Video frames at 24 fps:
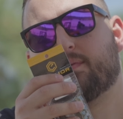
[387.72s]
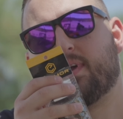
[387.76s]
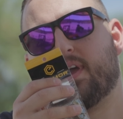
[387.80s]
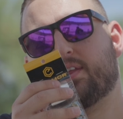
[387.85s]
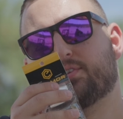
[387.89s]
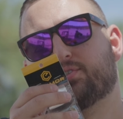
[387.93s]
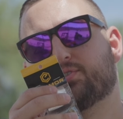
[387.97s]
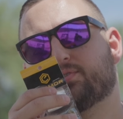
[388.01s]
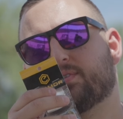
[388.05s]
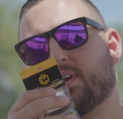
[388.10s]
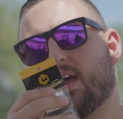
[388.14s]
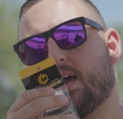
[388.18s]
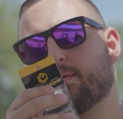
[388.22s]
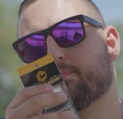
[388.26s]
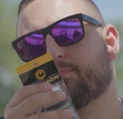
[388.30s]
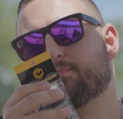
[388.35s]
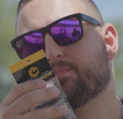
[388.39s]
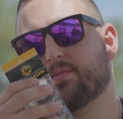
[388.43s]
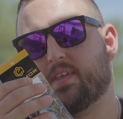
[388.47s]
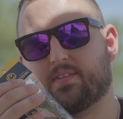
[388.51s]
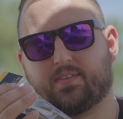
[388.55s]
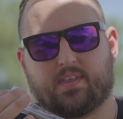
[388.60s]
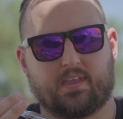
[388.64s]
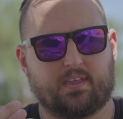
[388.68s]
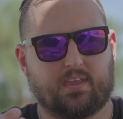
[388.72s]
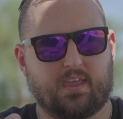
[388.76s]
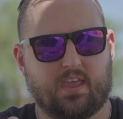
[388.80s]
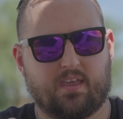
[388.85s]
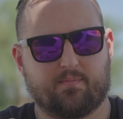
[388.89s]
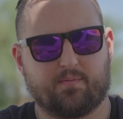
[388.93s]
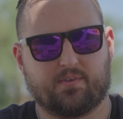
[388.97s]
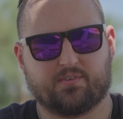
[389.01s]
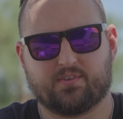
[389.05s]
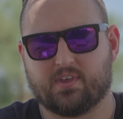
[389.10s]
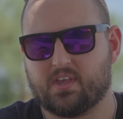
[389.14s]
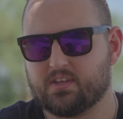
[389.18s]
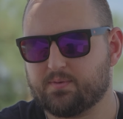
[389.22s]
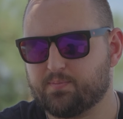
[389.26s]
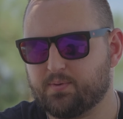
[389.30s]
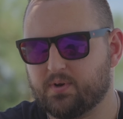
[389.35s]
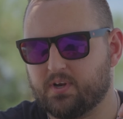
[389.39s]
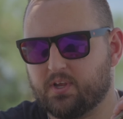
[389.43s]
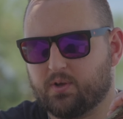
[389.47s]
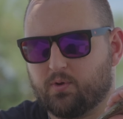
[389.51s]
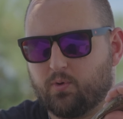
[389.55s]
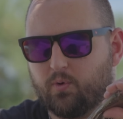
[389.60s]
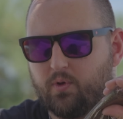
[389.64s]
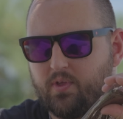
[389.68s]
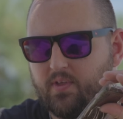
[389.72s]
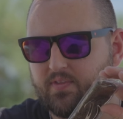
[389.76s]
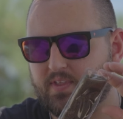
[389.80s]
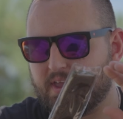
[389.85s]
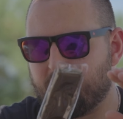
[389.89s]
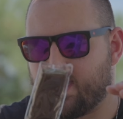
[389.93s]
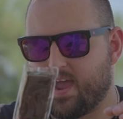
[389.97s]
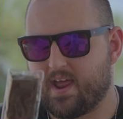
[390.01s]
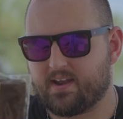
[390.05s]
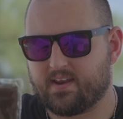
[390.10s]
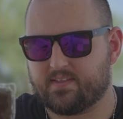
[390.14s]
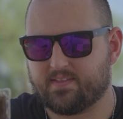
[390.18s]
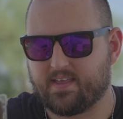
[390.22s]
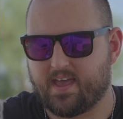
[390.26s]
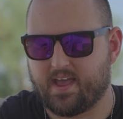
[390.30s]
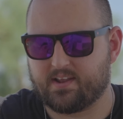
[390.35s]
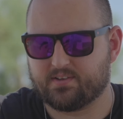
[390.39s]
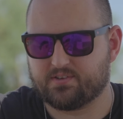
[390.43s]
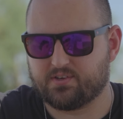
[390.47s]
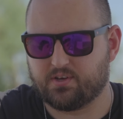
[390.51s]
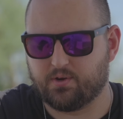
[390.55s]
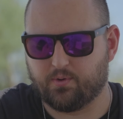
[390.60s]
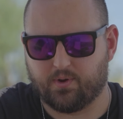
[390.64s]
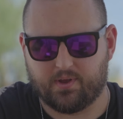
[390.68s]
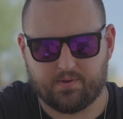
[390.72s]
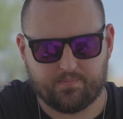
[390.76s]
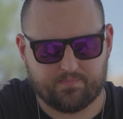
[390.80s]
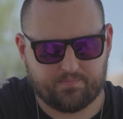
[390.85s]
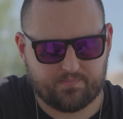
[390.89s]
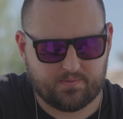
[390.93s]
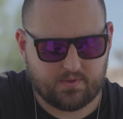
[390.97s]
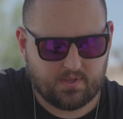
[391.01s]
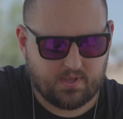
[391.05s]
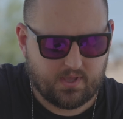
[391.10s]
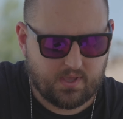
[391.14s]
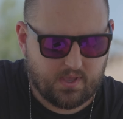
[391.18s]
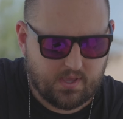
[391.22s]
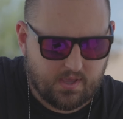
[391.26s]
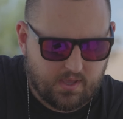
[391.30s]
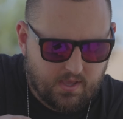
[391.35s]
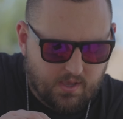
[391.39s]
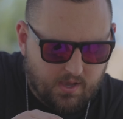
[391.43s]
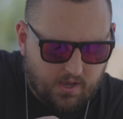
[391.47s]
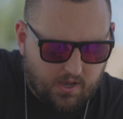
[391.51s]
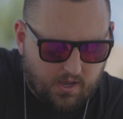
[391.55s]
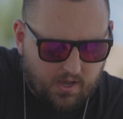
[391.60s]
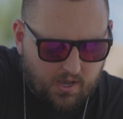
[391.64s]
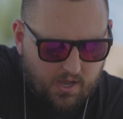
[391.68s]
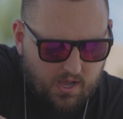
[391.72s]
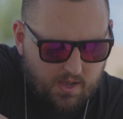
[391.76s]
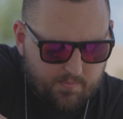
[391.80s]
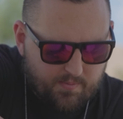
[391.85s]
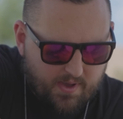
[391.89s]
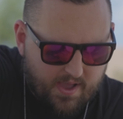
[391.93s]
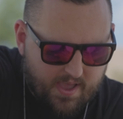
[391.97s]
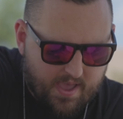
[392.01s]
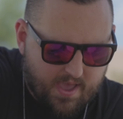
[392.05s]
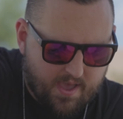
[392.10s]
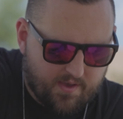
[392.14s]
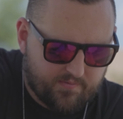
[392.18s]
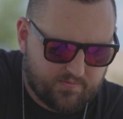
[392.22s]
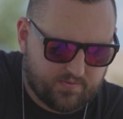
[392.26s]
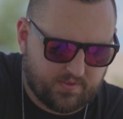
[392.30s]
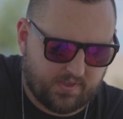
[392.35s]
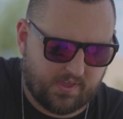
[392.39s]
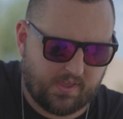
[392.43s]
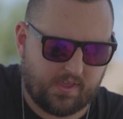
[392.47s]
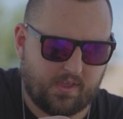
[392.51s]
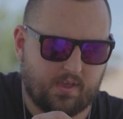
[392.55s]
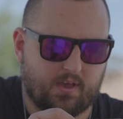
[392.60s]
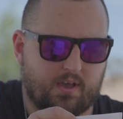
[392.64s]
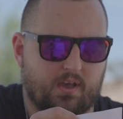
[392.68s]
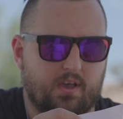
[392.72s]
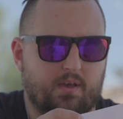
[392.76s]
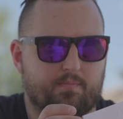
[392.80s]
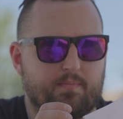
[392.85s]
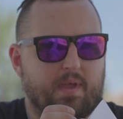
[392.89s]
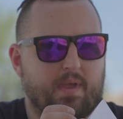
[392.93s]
head strap that they gave me, so that's pretty cool that they added that to it. I have the